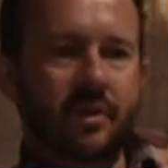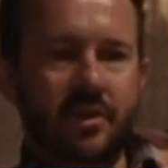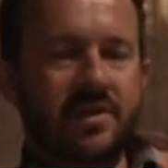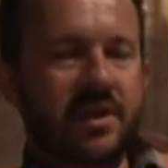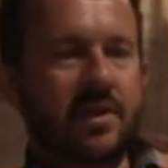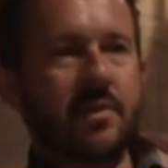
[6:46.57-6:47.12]

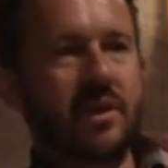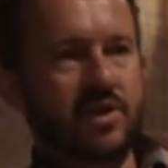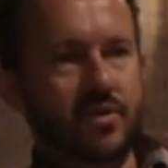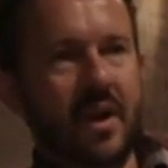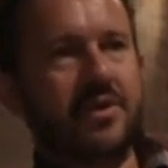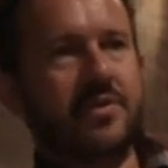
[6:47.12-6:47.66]
continually
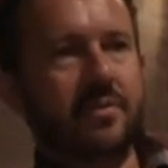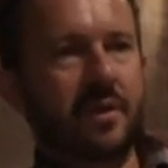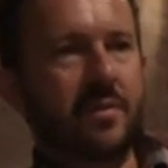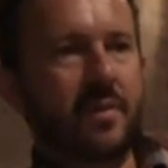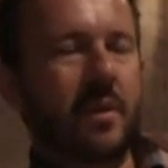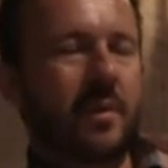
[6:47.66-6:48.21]
extract you
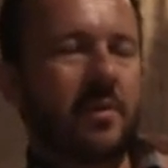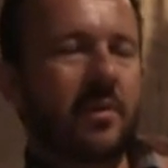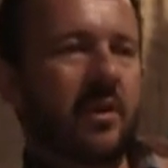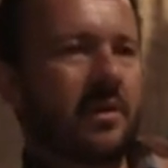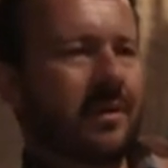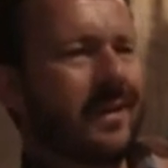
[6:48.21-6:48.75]
from it, where people
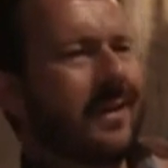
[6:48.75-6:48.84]
go,